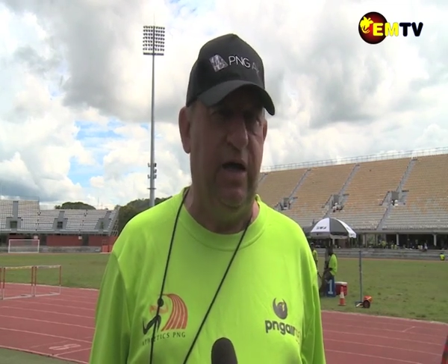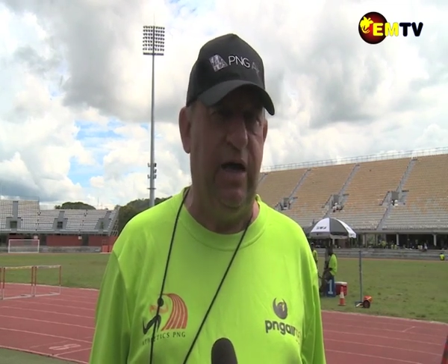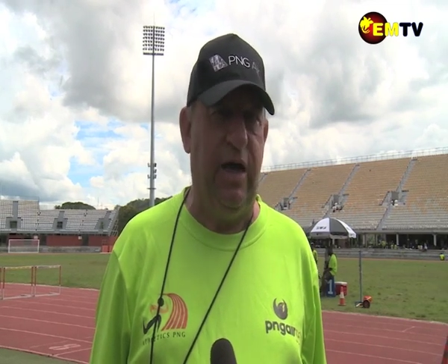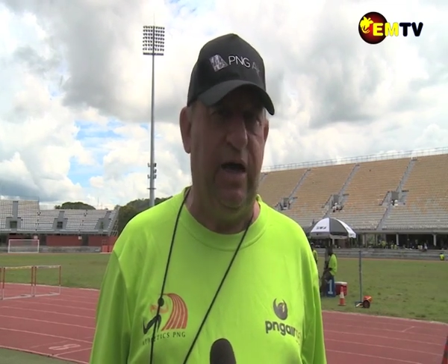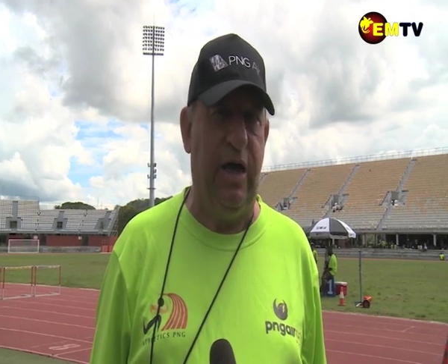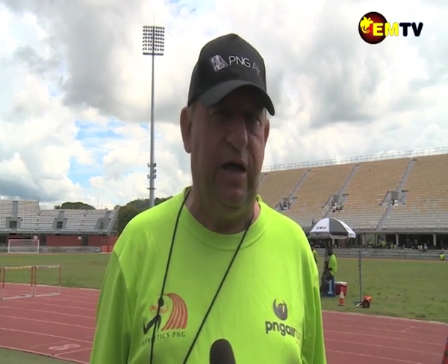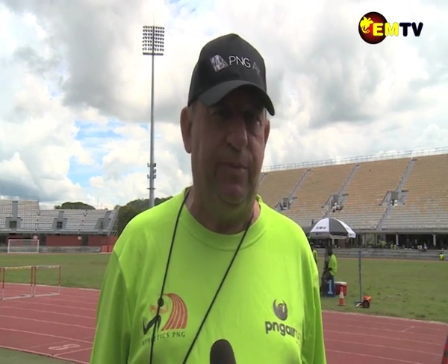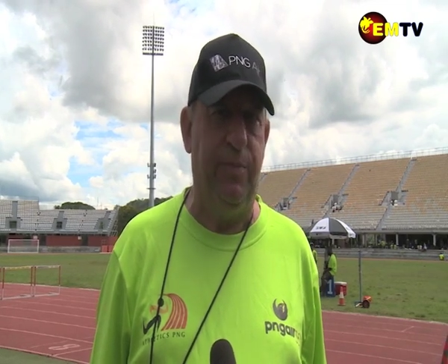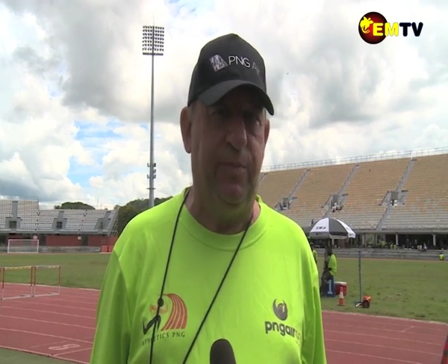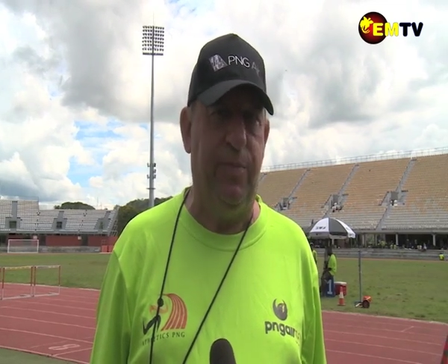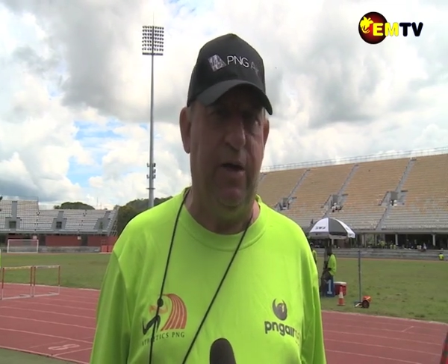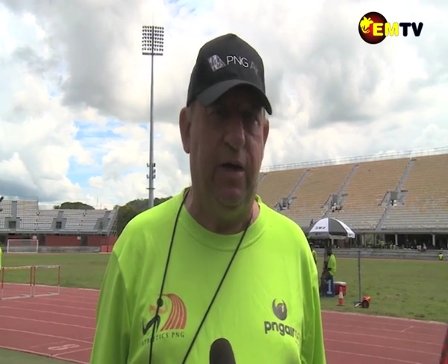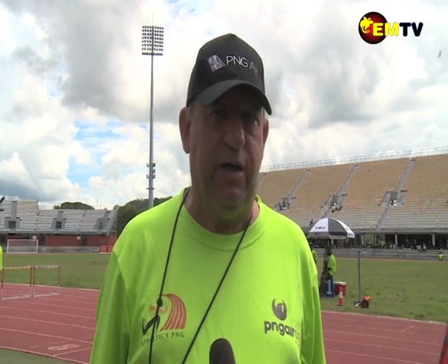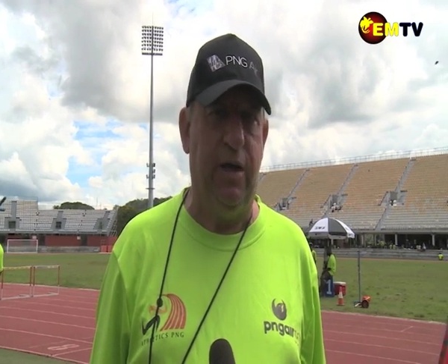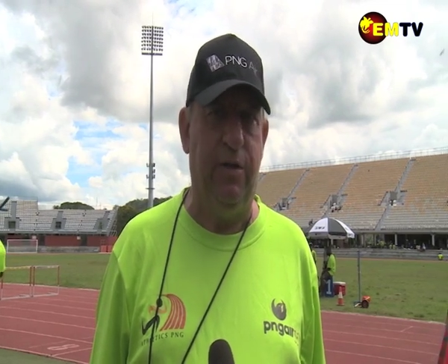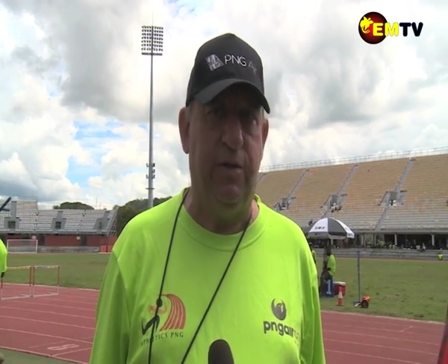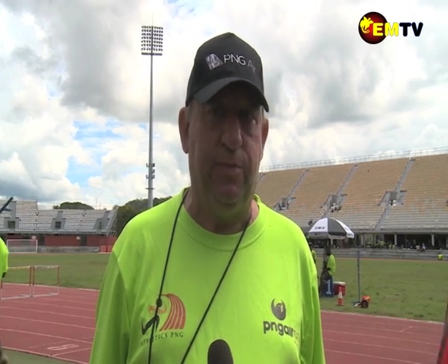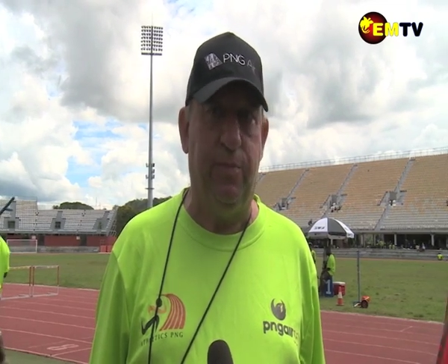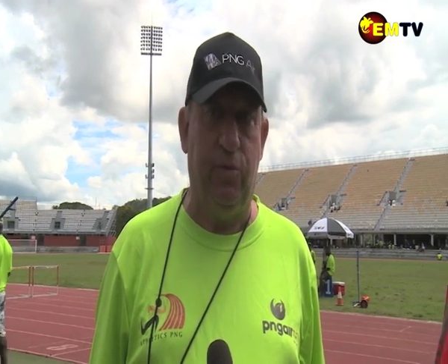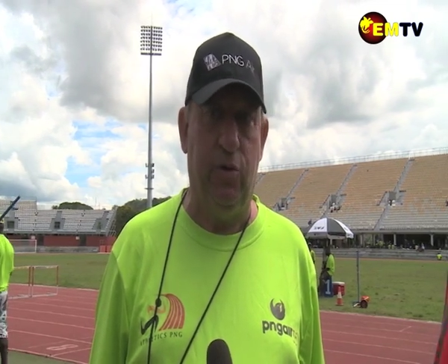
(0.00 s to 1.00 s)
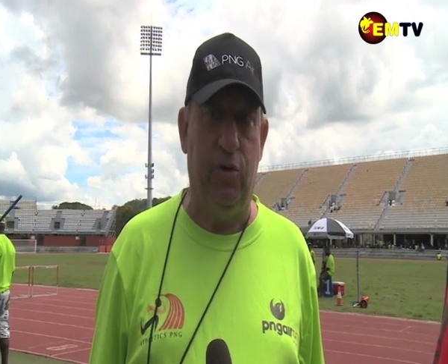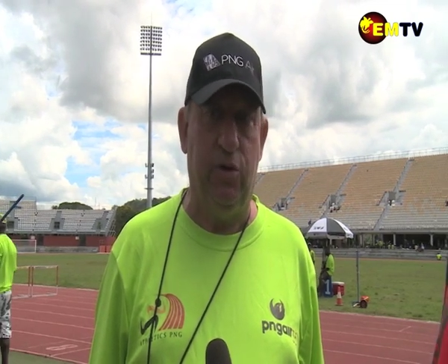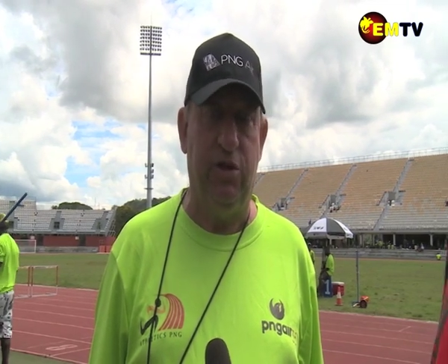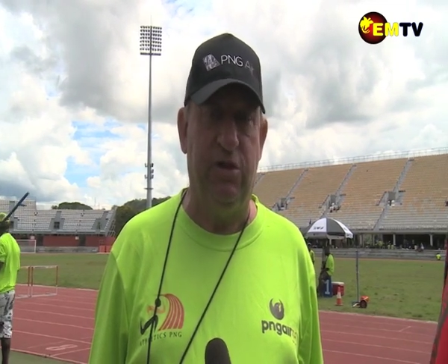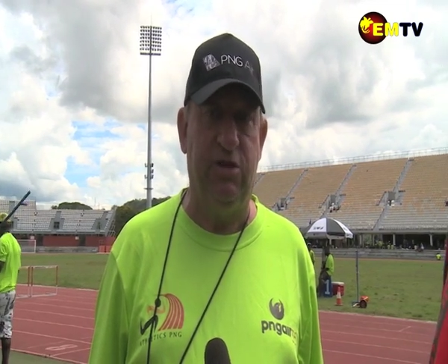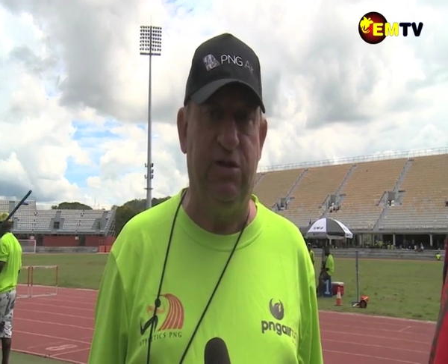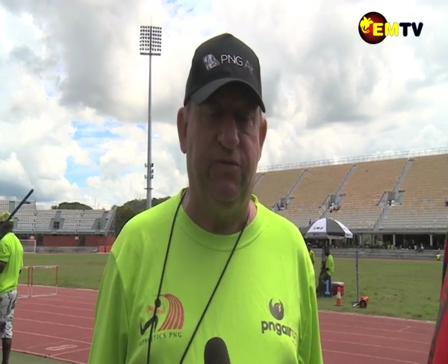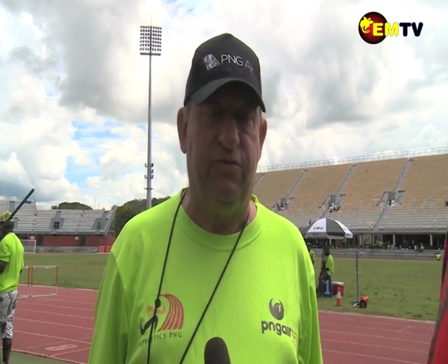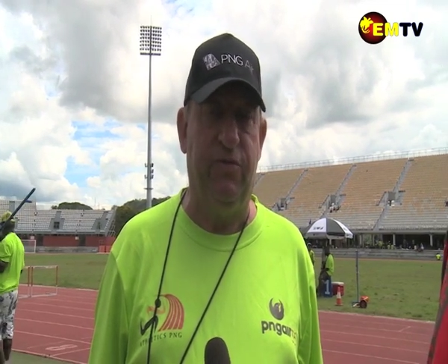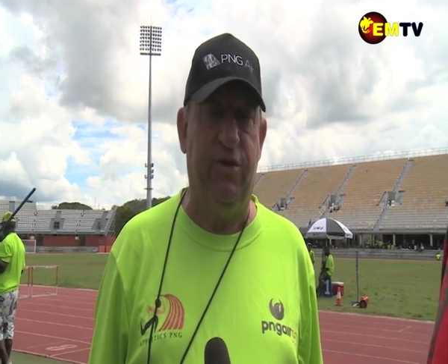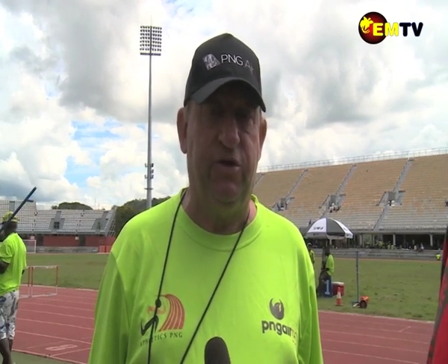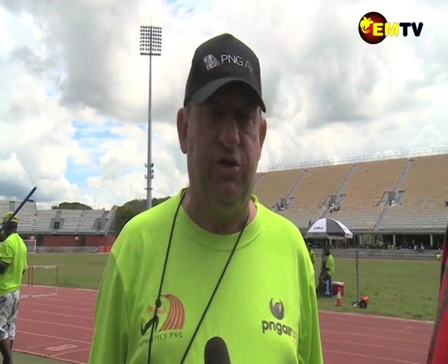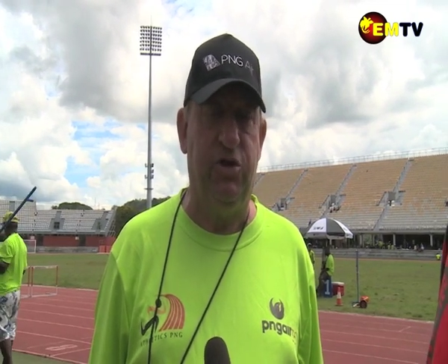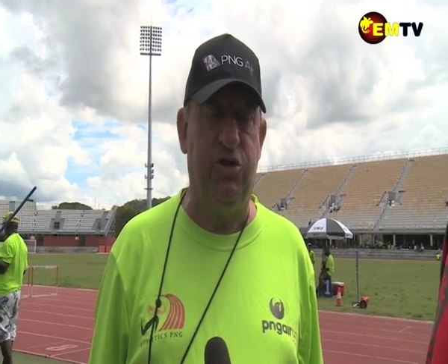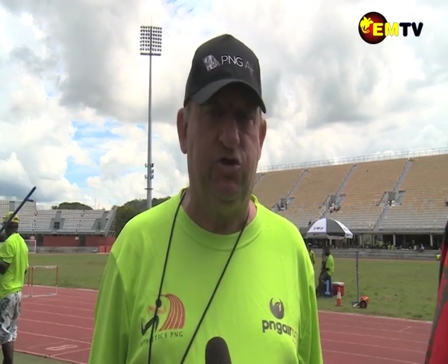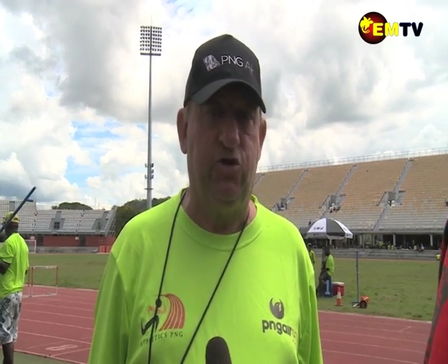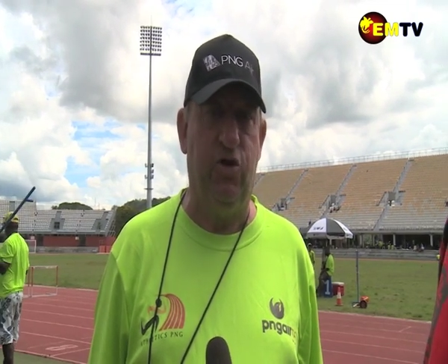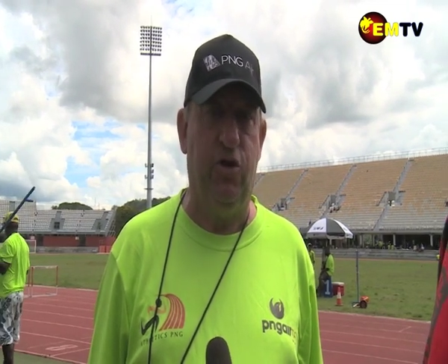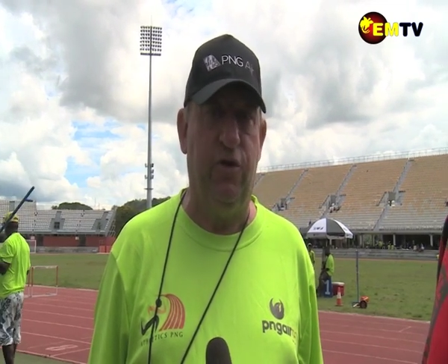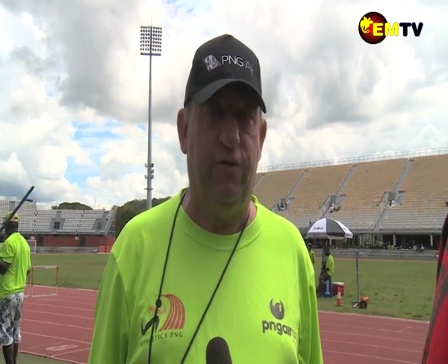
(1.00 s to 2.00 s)
and by the boys, a very
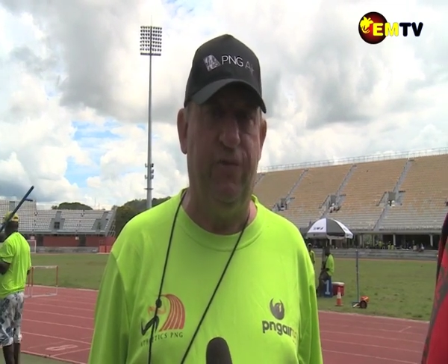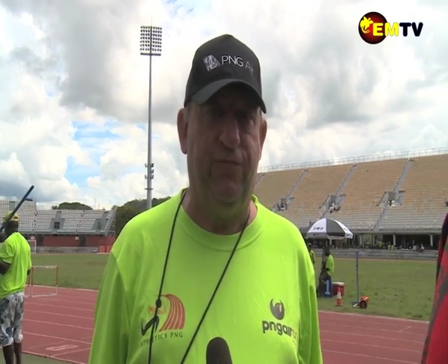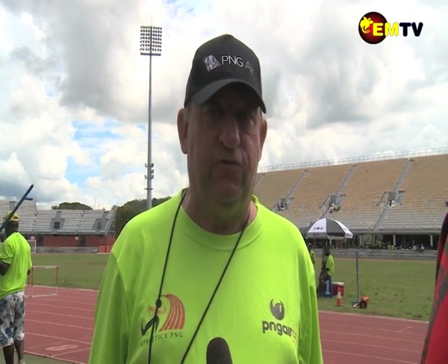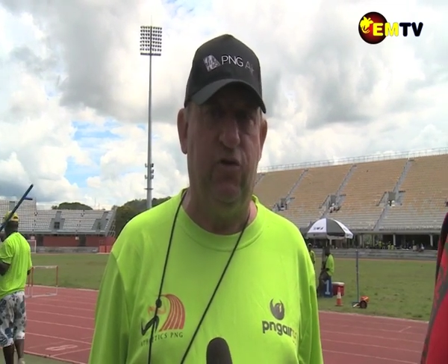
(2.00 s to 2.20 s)
strong.